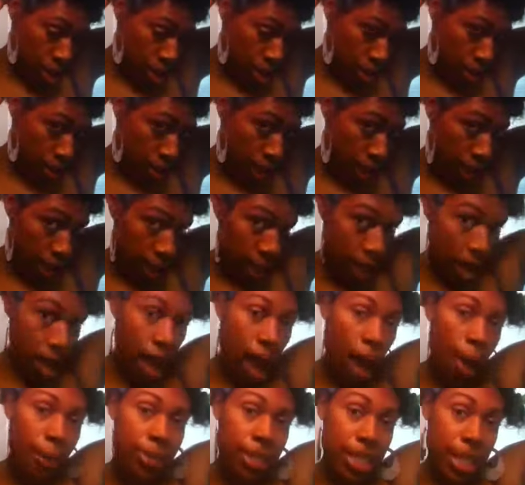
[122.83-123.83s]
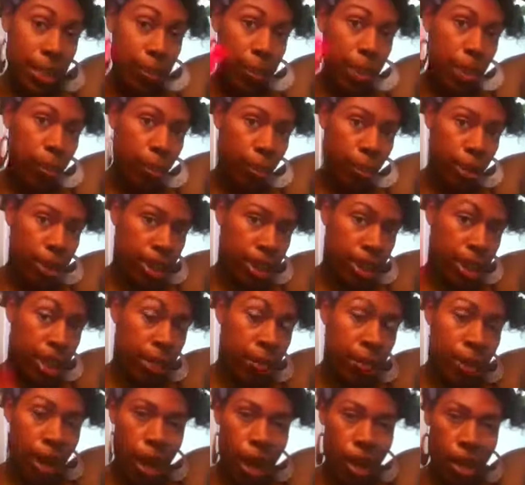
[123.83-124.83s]
Okay, I would typically brush it
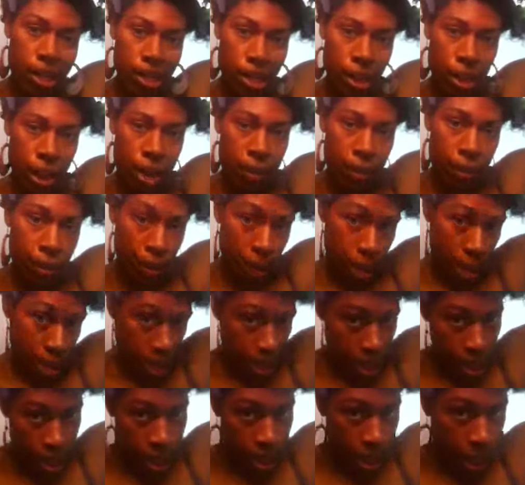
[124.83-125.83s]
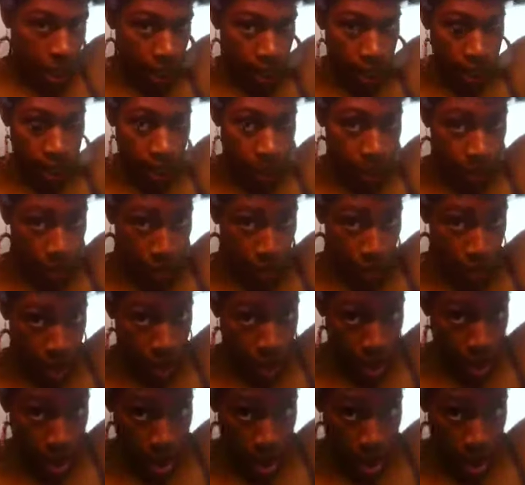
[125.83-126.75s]
up. Don't have a brush, not gonna look for it,